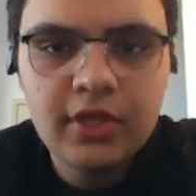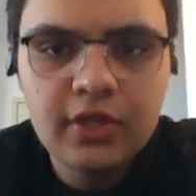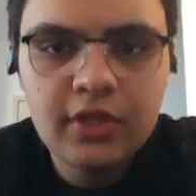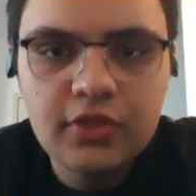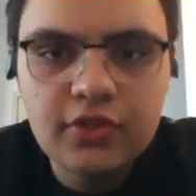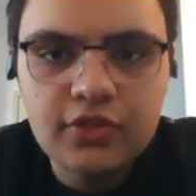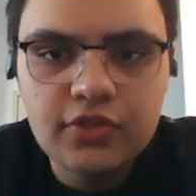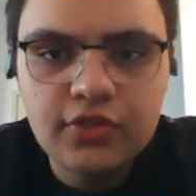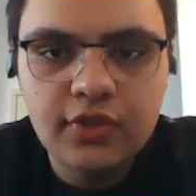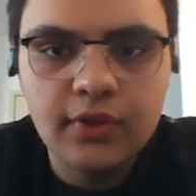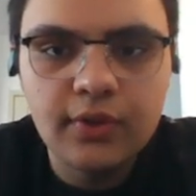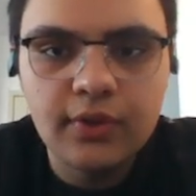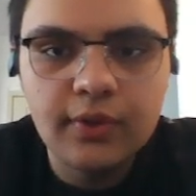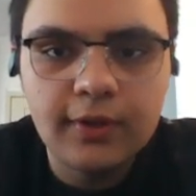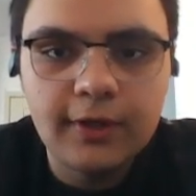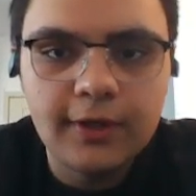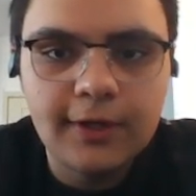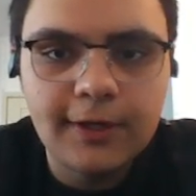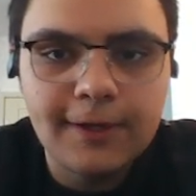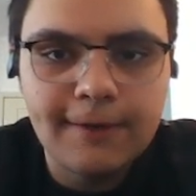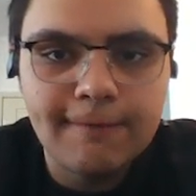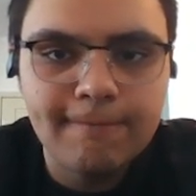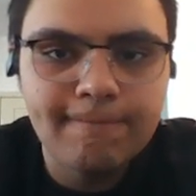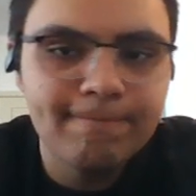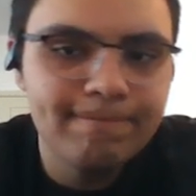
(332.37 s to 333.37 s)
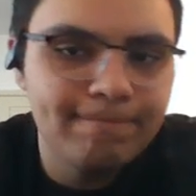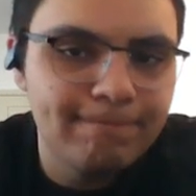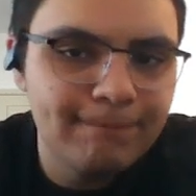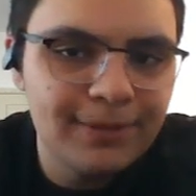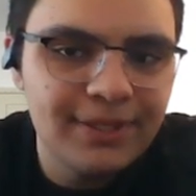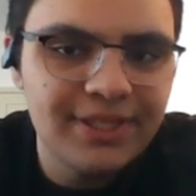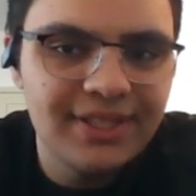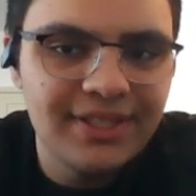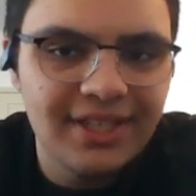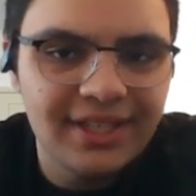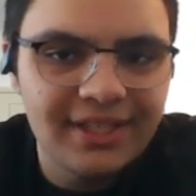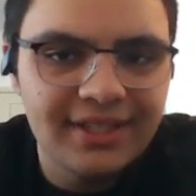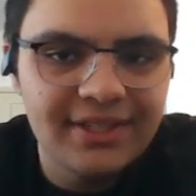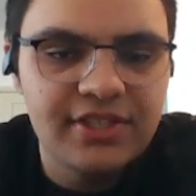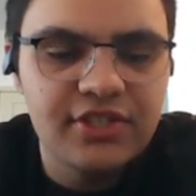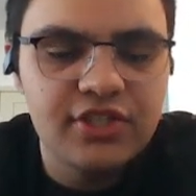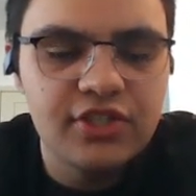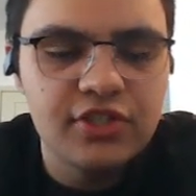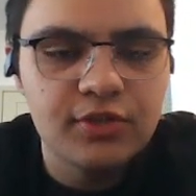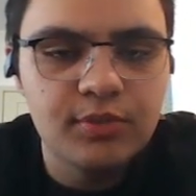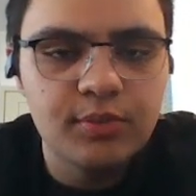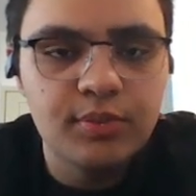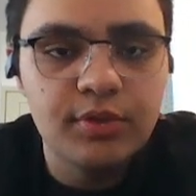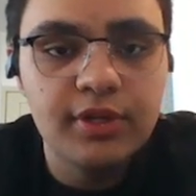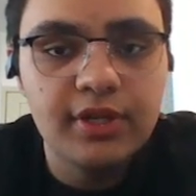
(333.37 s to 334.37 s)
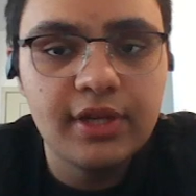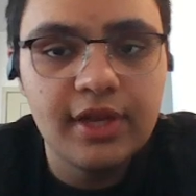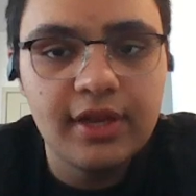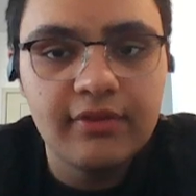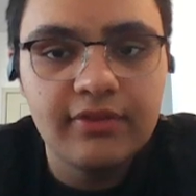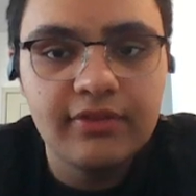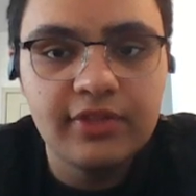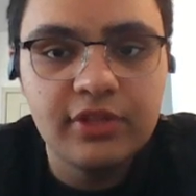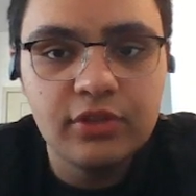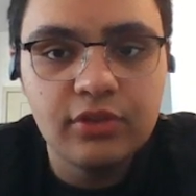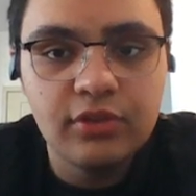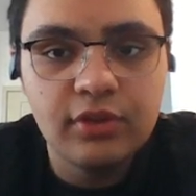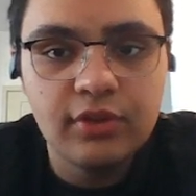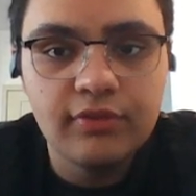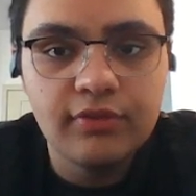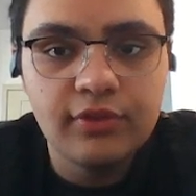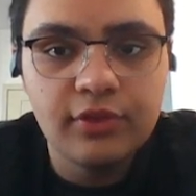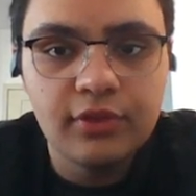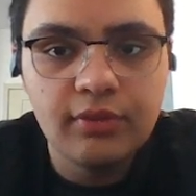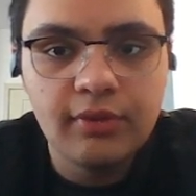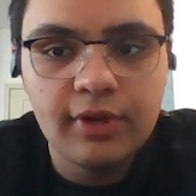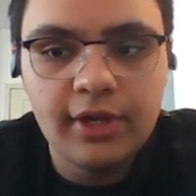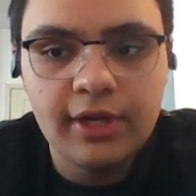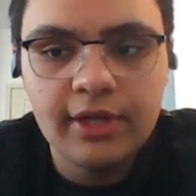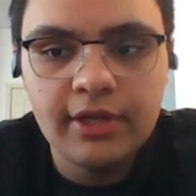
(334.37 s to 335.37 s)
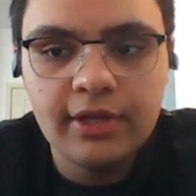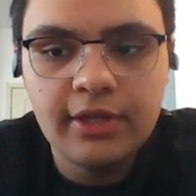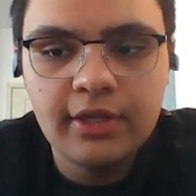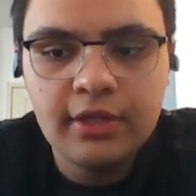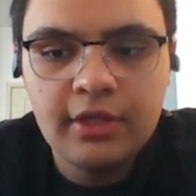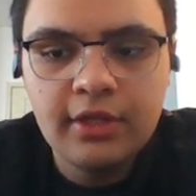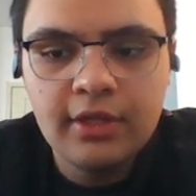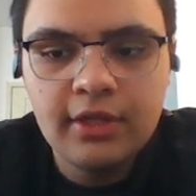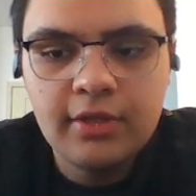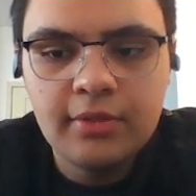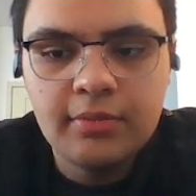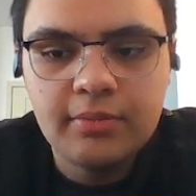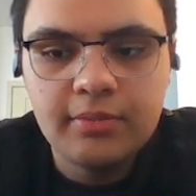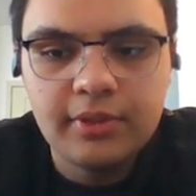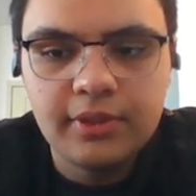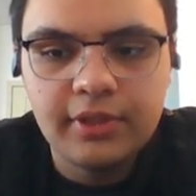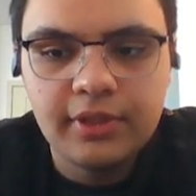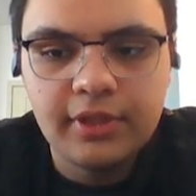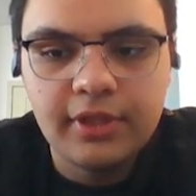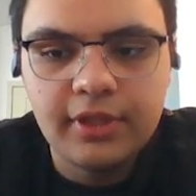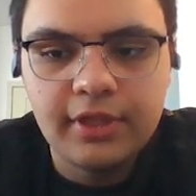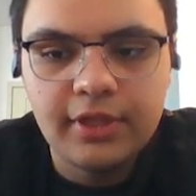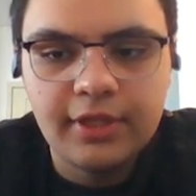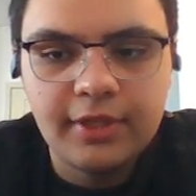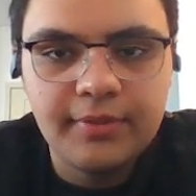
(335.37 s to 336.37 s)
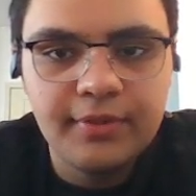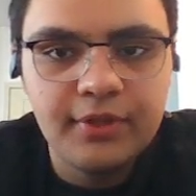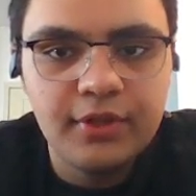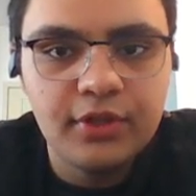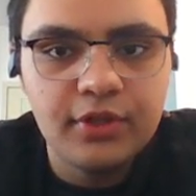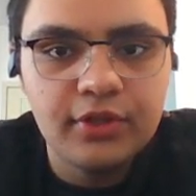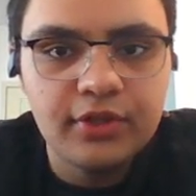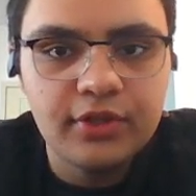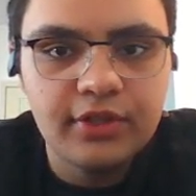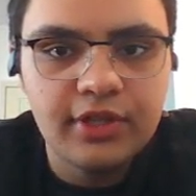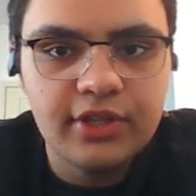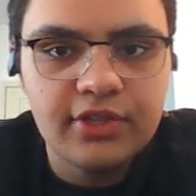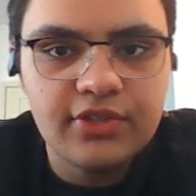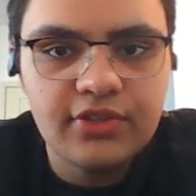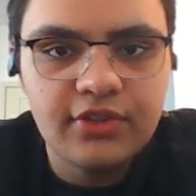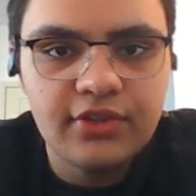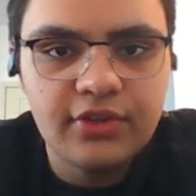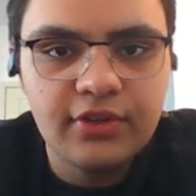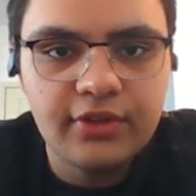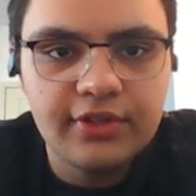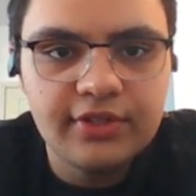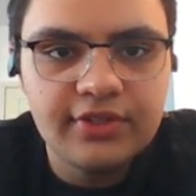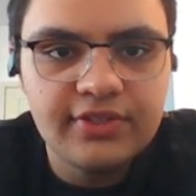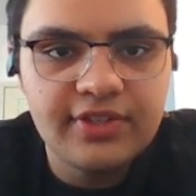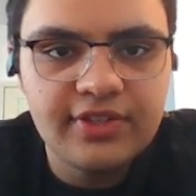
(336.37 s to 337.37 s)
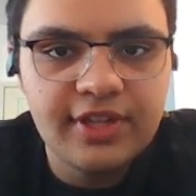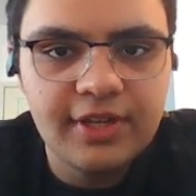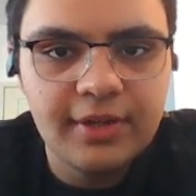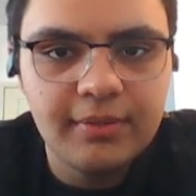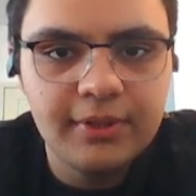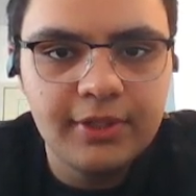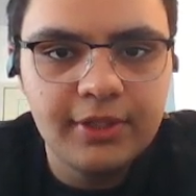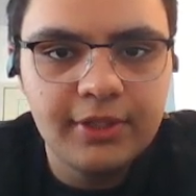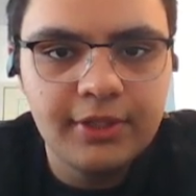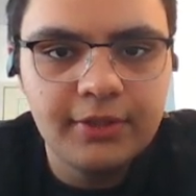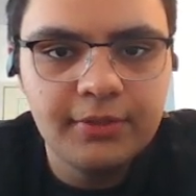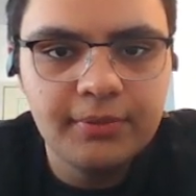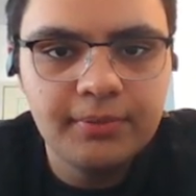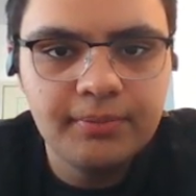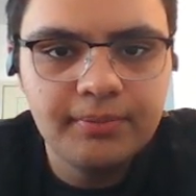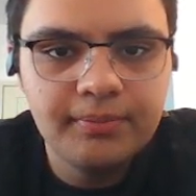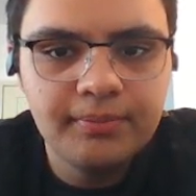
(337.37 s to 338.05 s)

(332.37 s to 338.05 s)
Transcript: So pretty likely she's a pretty hefty grifter, right? But let me know your thoughts on all this down below.